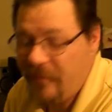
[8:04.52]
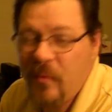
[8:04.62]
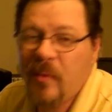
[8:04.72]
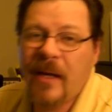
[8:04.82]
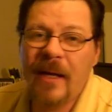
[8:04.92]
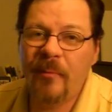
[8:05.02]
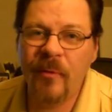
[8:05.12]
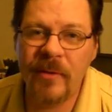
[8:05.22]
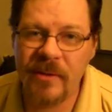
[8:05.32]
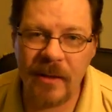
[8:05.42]
you can't
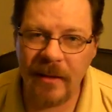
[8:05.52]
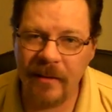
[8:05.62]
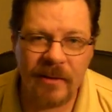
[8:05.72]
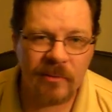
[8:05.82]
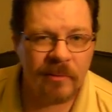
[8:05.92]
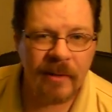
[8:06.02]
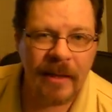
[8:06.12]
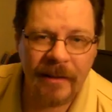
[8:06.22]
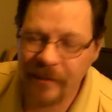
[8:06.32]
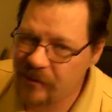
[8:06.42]
appreciate this one right
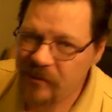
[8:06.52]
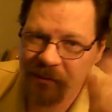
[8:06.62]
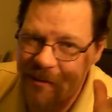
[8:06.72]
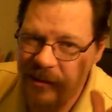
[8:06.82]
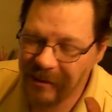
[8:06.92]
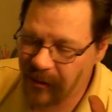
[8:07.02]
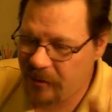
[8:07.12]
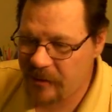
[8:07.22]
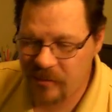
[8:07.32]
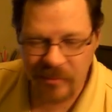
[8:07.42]
here, as soon as I show
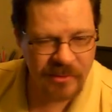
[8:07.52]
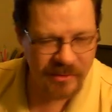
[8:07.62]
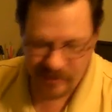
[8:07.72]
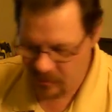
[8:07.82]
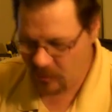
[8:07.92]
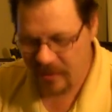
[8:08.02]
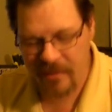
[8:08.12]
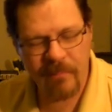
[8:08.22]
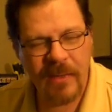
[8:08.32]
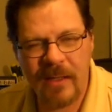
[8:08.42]
this one, just go ahead
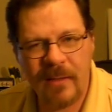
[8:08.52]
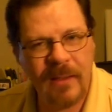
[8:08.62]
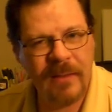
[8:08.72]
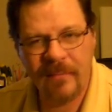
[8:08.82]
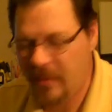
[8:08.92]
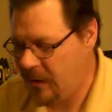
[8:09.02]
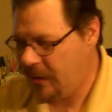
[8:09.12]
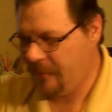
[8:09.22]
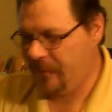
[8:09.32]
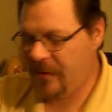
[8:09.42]
and immediately
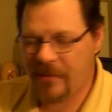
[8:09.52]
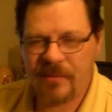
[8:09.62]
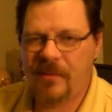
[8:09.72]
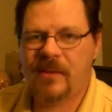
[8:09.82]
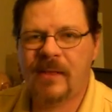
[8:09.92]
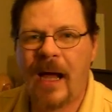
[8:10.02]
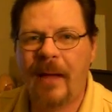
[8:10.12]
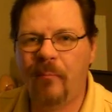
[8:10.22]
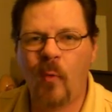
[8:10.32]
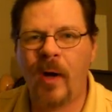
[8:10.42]
just
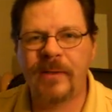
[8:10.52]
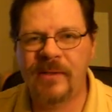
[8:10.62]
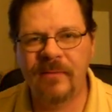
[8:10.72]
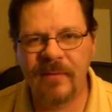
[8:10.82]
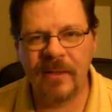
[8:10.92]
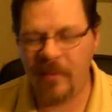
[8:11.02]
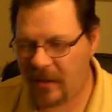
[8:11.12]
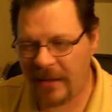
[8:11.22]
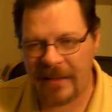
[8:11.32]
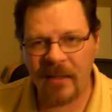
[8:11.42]
stop watching the video,
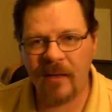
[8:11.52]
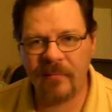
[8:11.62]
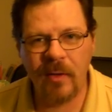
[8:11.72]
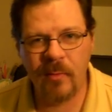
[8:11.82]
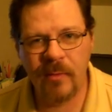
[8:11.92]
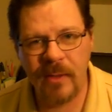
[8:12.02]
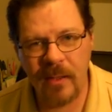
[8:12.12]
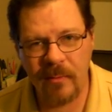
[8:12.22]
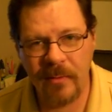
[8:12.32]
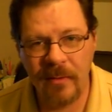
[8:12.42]
click it off, go to
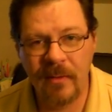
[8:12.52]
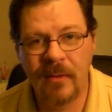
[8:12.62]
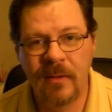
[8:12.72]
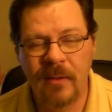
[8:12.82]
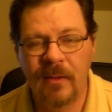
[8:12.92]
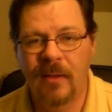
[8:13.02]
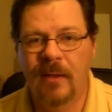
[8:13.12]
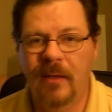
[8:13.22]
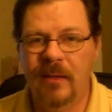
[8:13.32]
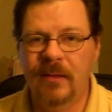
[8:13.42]
another one.
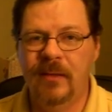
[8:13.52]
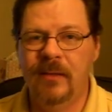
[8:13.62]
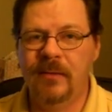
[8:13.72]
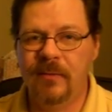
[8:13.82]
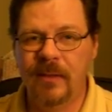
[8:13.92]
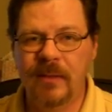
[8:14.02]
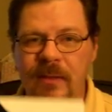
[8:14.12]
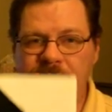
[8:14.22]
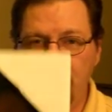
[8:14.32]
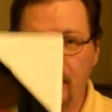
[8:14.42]
Here it is right there,